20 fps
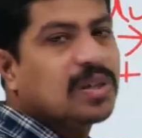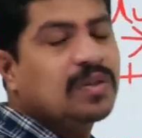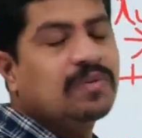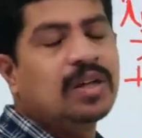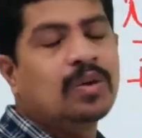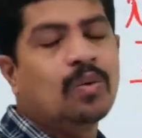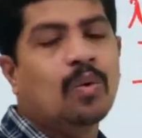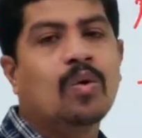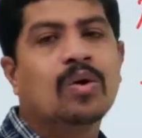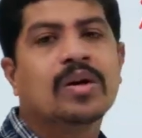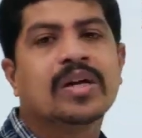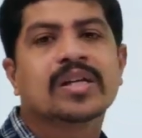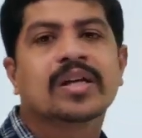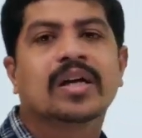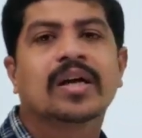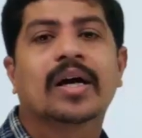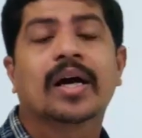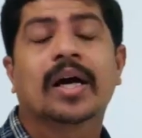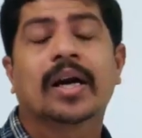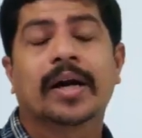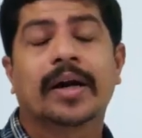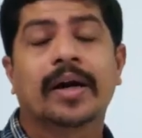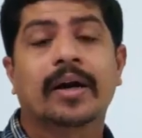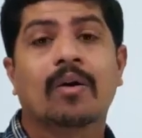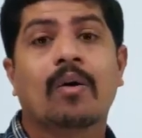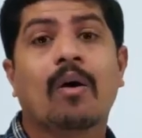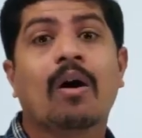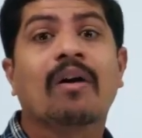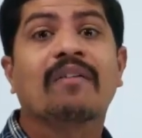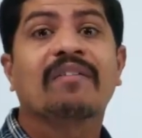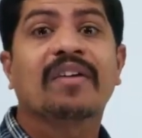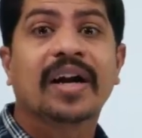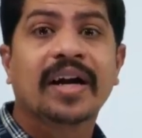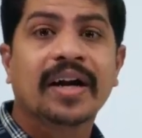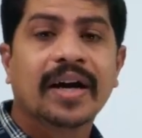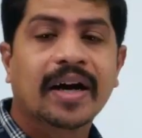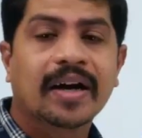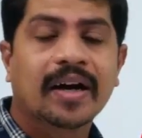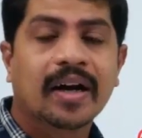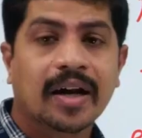between voltage and current of an
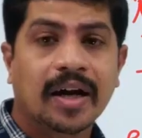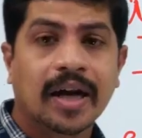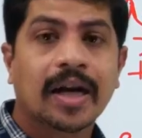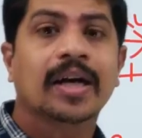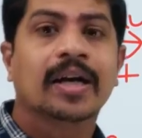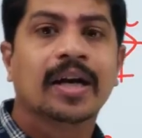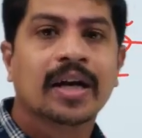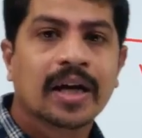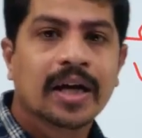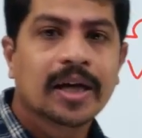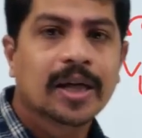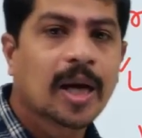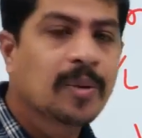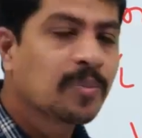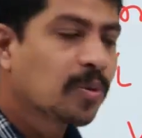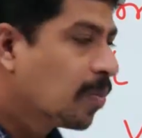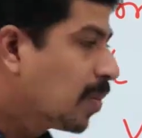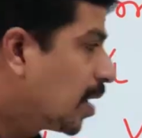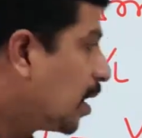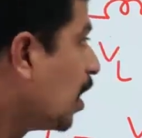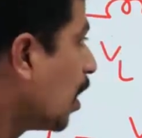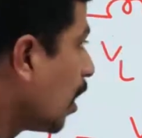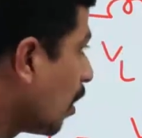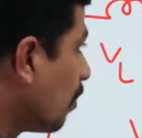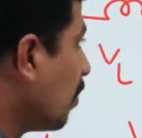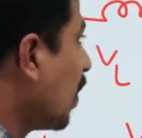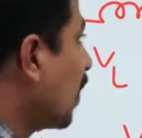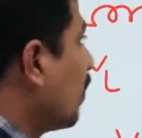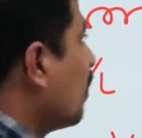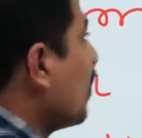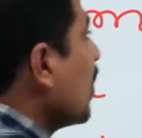inductor in time domain. But